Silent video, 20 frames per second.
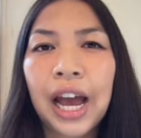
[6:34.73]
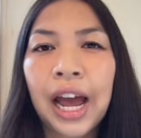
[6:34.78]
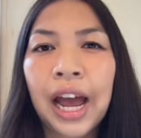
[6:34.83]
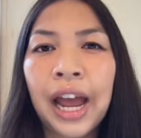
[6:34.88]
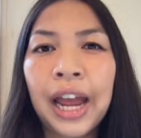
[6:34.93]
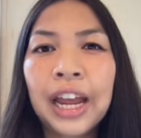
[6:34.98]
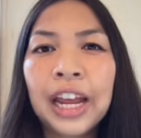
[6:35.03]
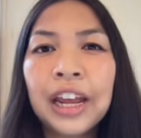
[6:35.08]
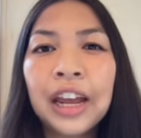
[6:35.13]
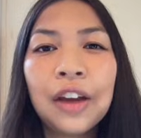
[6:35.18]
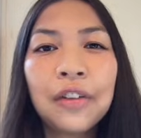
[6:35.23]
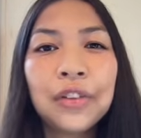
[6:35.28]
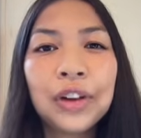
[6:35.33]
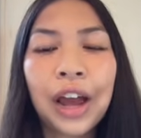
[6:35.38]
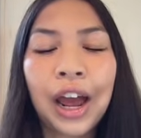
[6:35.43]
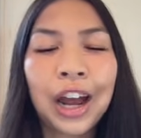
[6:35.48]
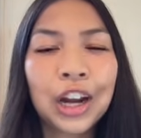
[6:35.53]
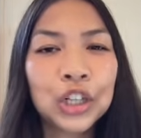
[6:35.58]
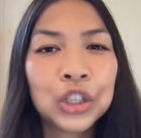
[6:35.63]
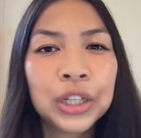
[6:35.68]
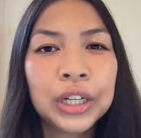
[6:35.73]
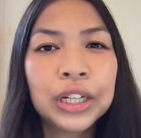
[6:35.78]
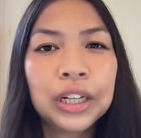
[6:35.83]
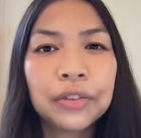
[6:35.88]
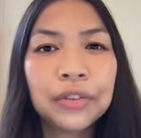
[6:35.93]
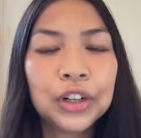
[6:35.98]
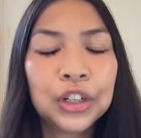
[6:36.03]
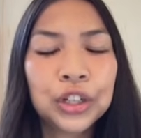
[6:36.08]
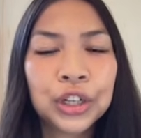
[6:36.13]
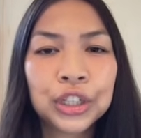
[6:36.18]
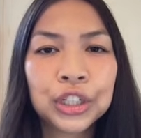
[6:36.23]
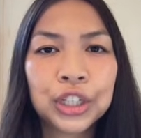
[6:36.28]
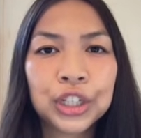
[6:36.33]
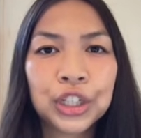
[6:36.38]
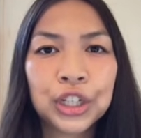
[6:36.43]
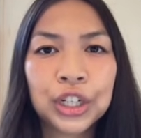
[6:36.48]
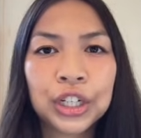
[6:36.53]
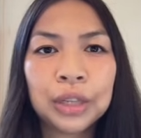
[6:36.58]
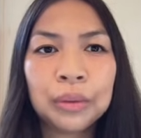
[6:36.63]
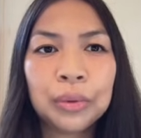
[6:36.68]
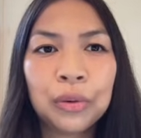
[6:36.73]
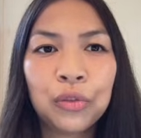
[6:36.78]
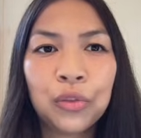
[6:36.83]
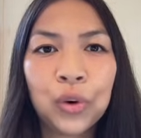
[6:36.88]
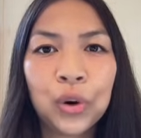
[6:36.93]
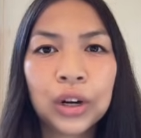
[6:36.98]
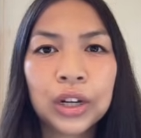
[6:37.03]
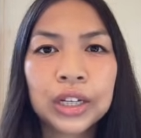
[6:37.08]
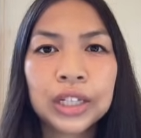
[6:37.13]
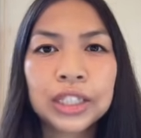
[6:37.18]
I have actually never cooked a turkey before